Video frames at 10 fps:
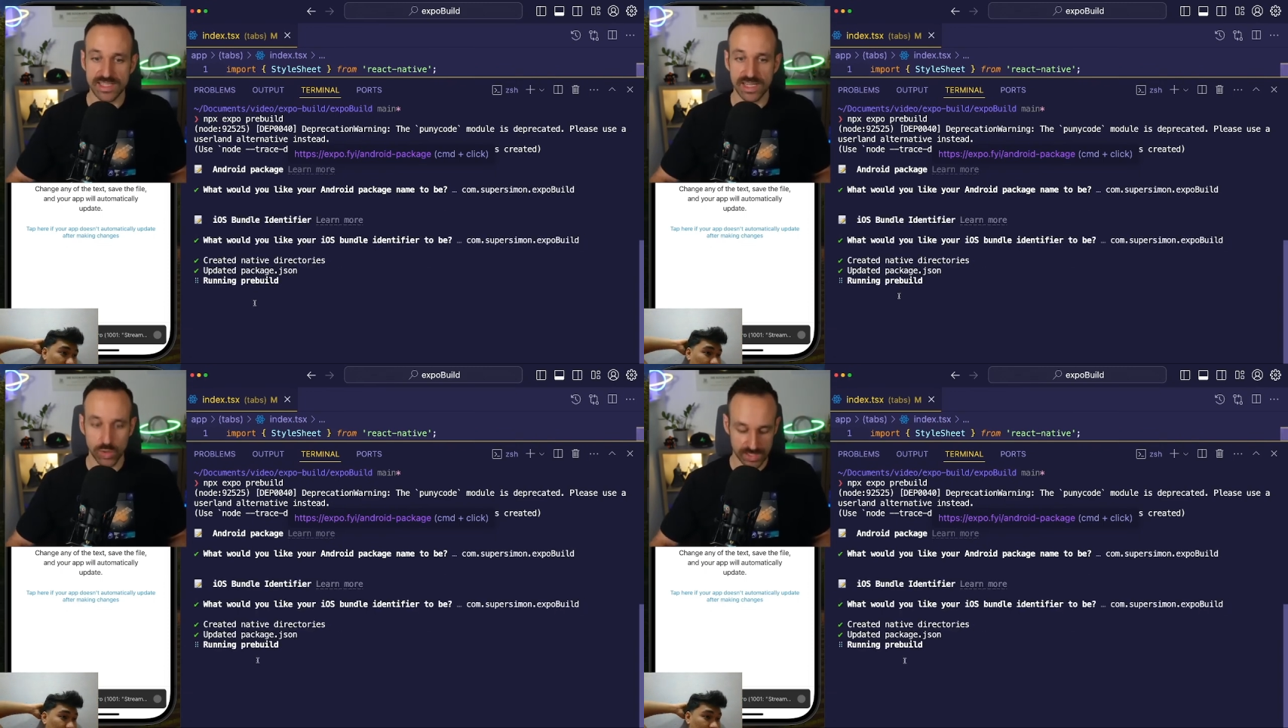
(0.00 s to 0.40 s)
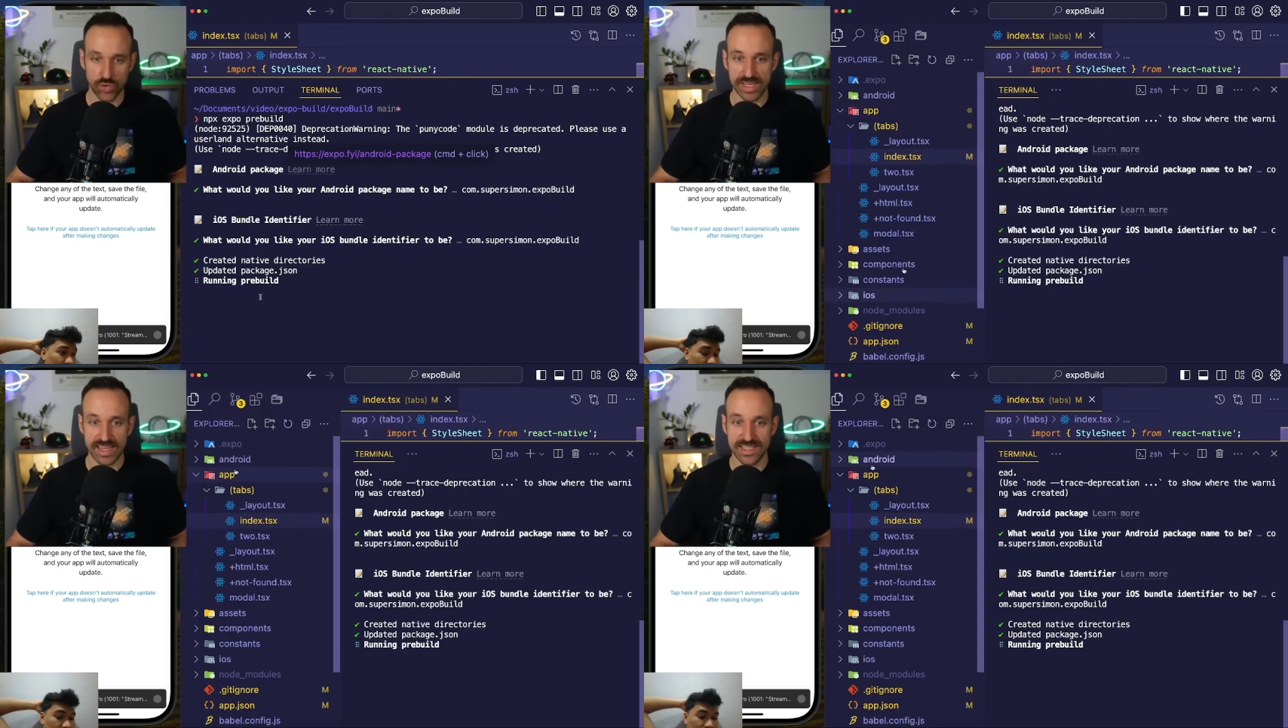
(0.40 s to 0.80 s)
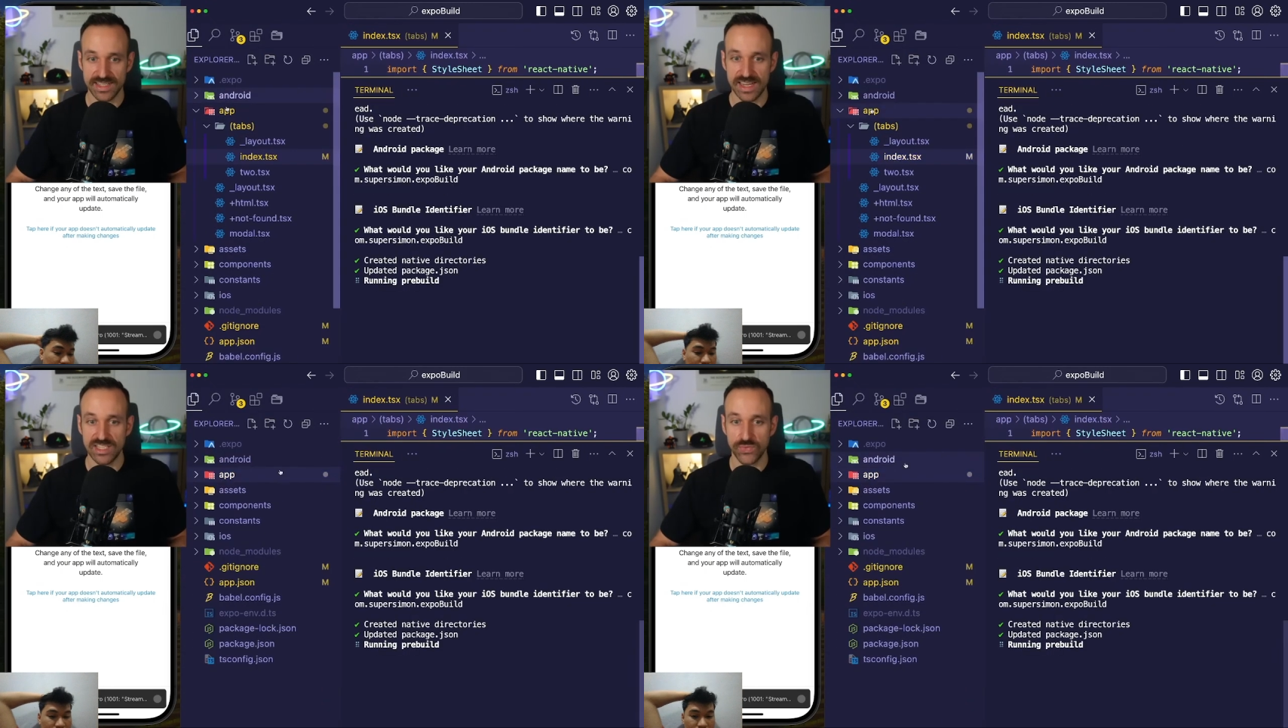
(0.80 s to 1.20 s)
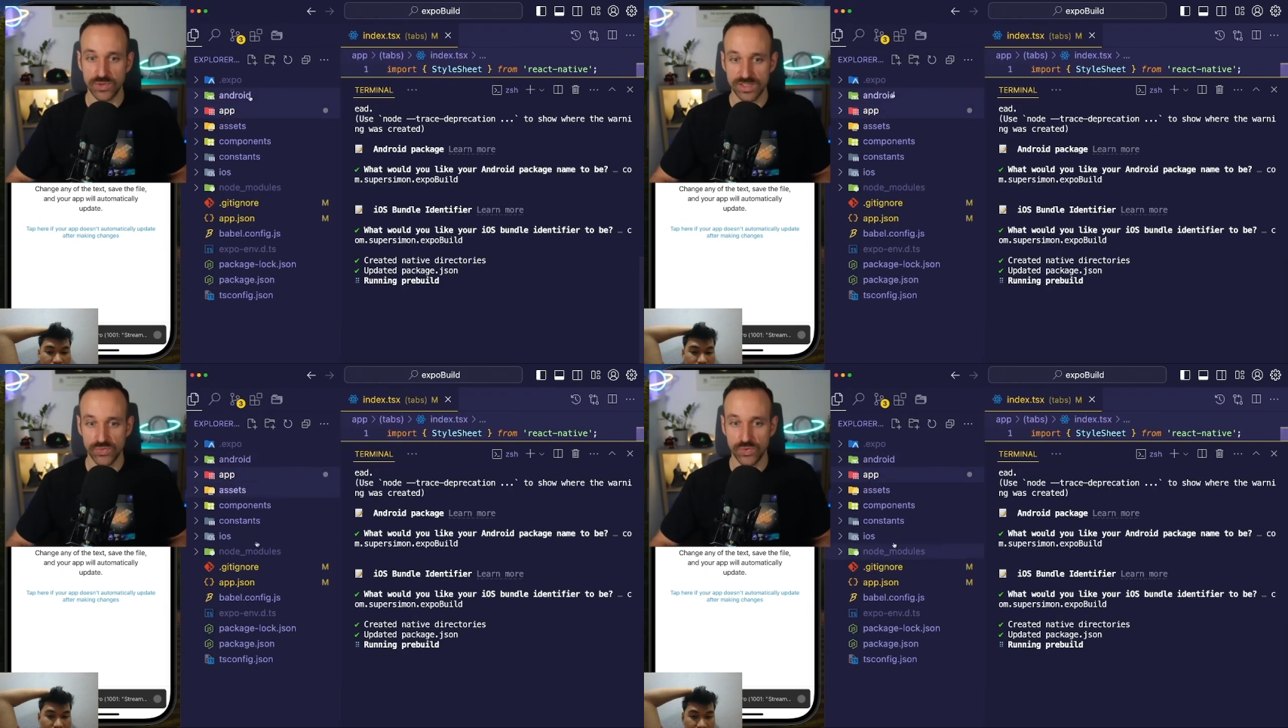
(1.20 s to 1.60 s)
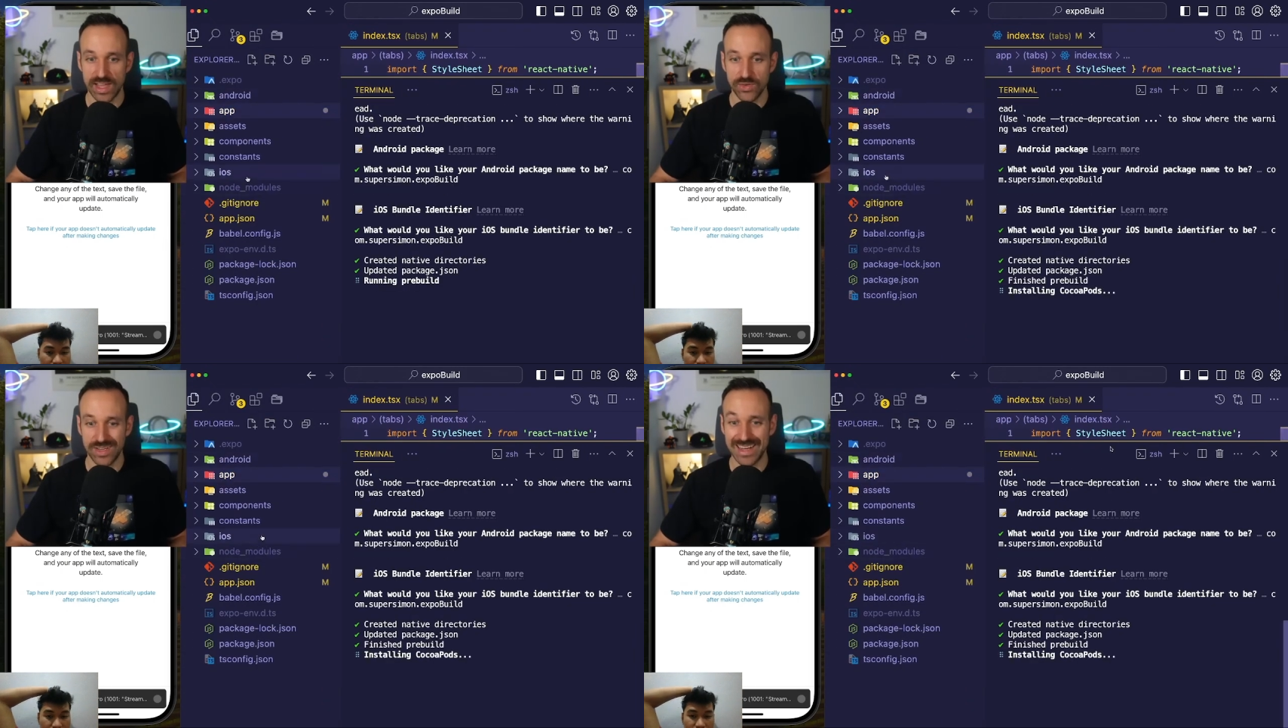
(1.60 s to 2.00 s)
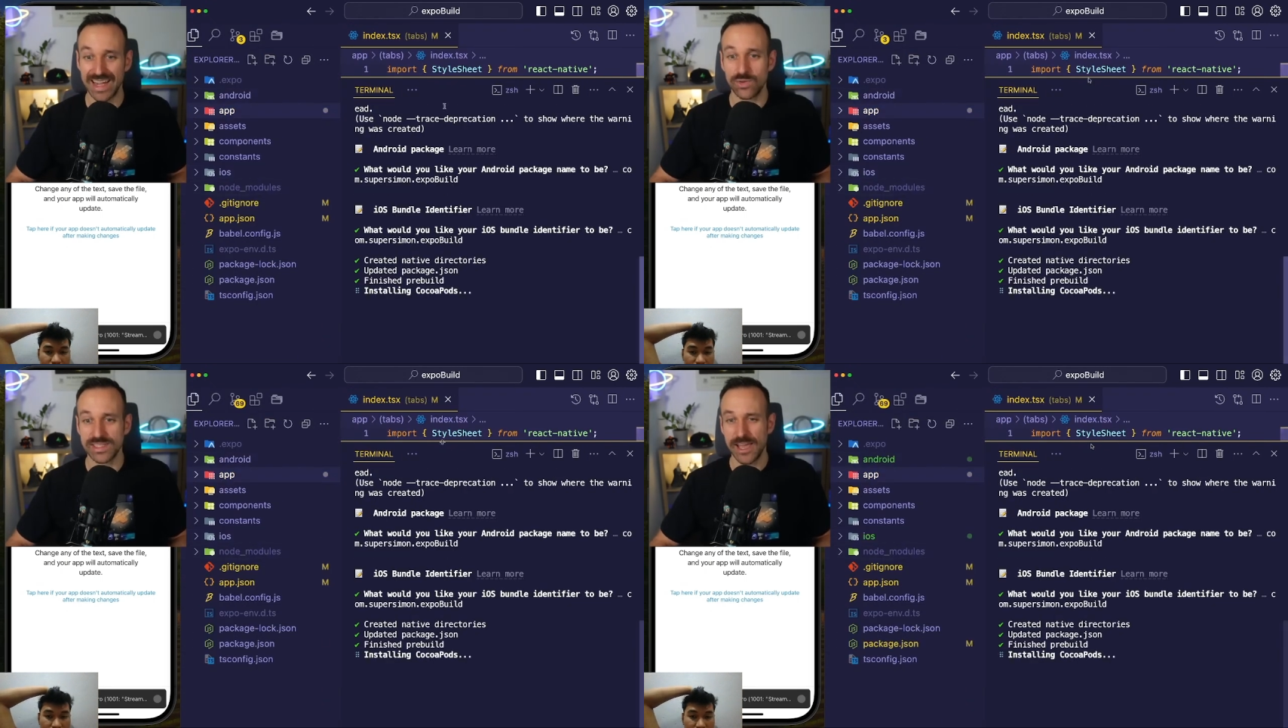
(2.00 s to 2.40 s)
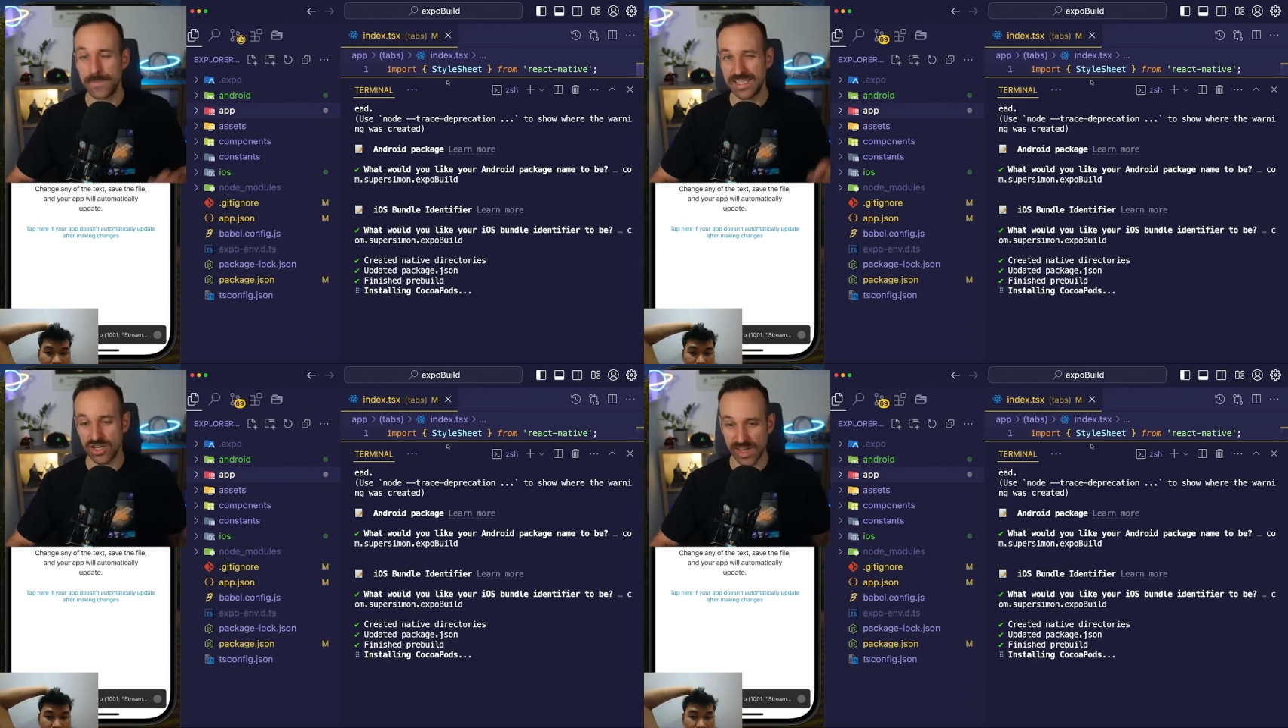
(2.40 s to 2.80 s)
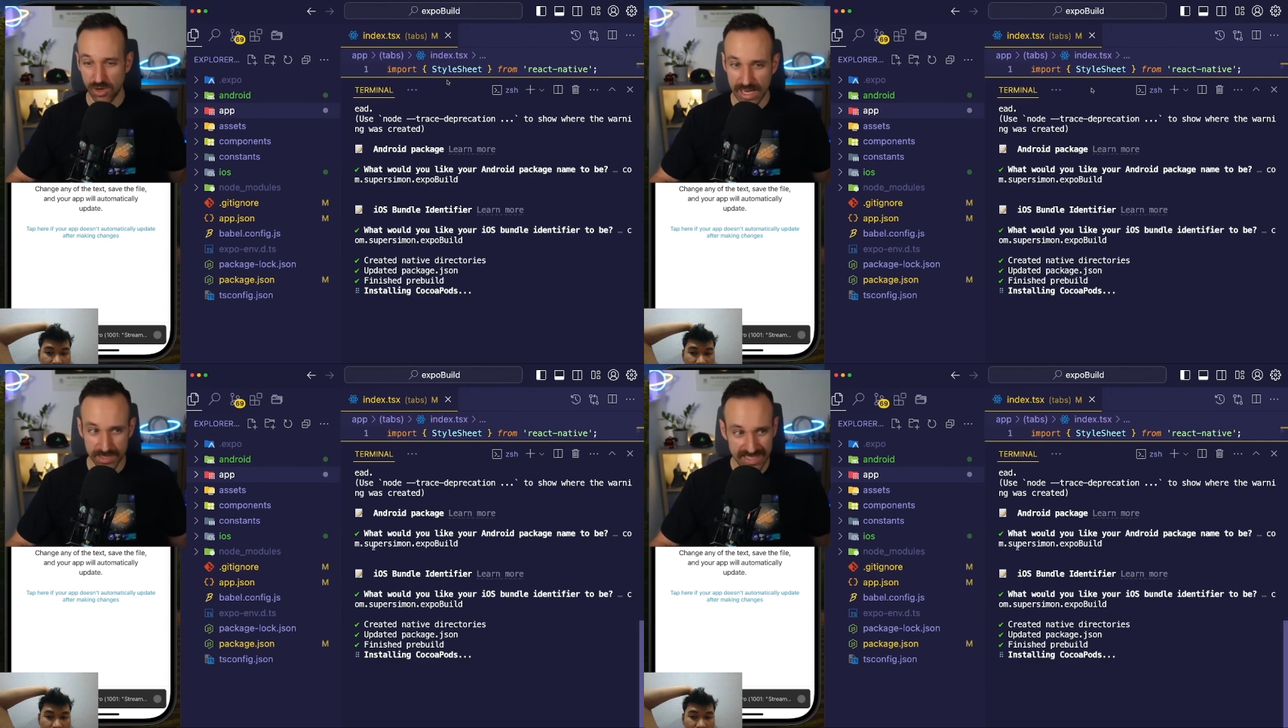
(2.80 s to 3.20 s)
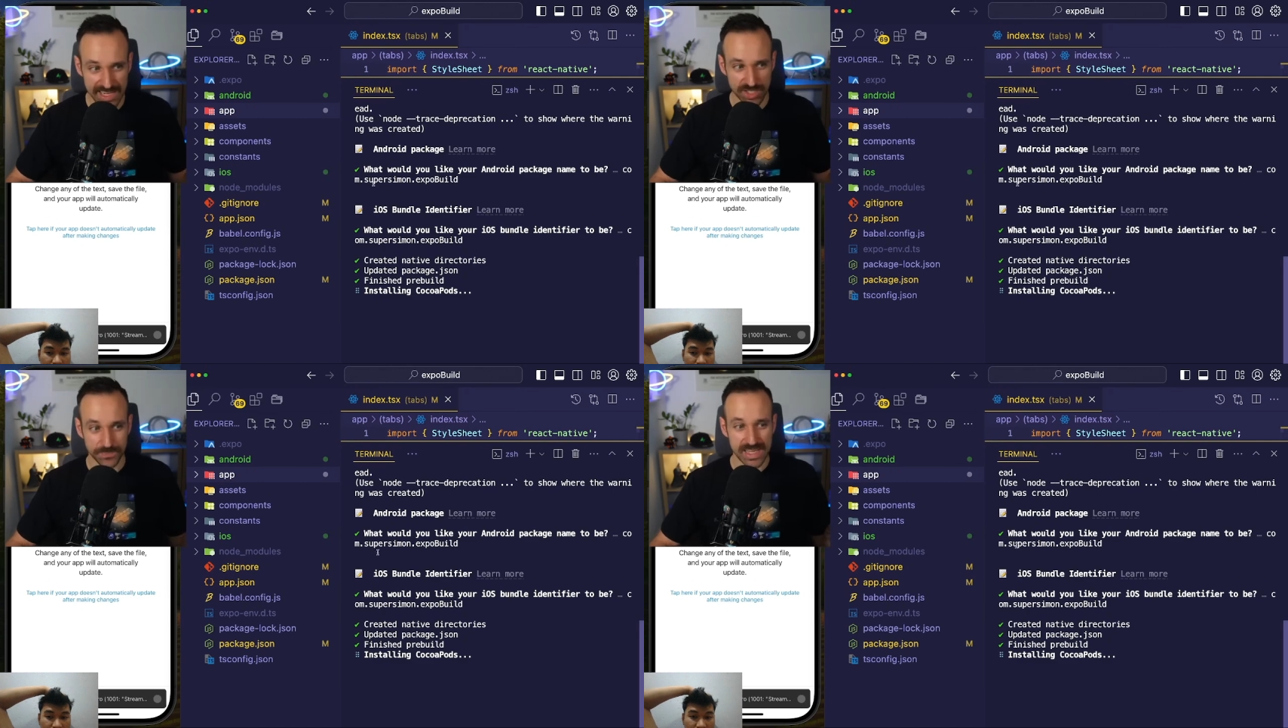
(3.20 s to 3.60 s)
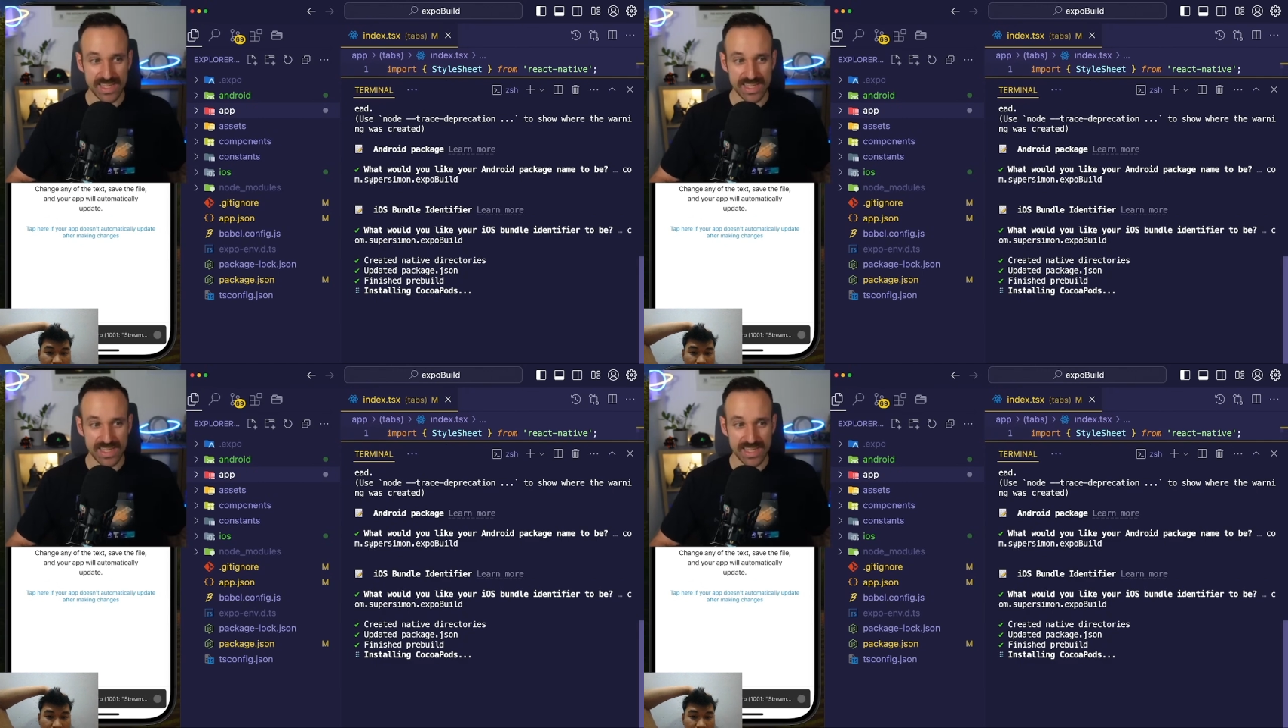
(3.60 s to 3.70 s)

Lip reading: and then it will create native folders for Android and iOS based on our application.